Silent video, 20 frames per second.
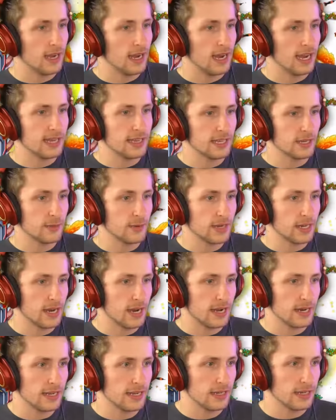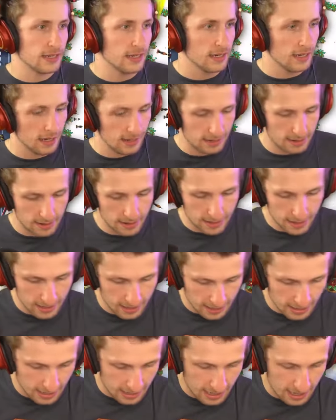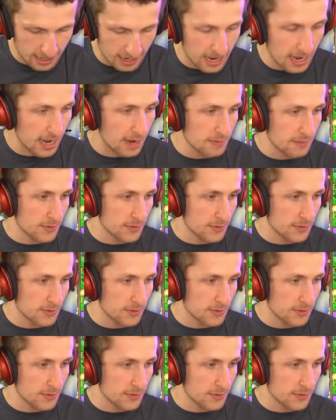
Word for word: I think we got it. All right, I'm